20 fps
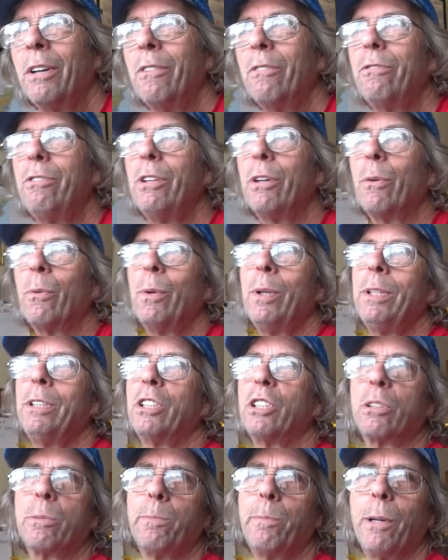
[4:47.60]
feel we
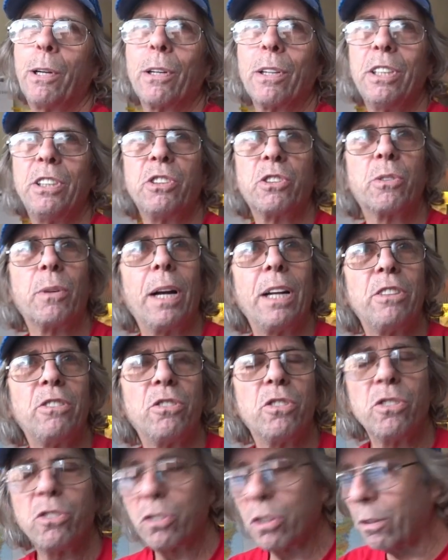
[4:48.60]
just barely scratched
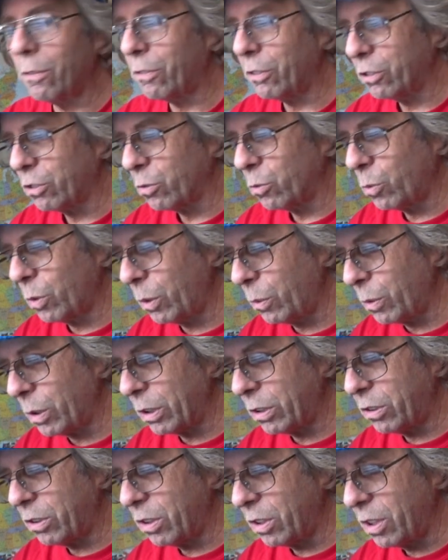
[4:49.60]
the surface when we
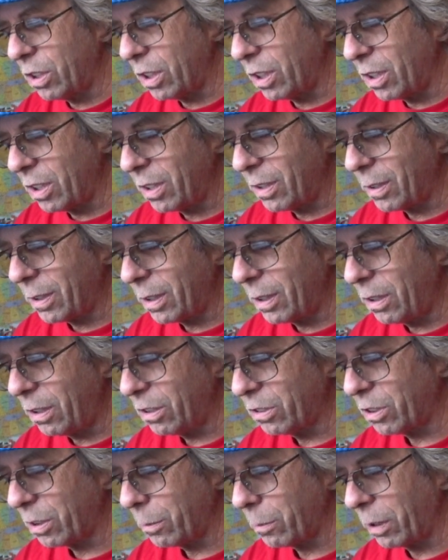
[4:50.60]
went to the
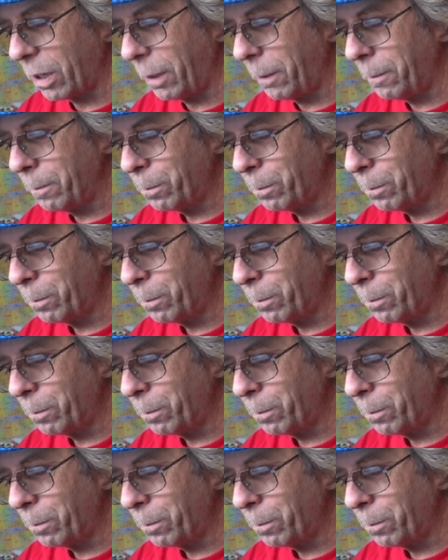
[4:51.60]
Yosemite.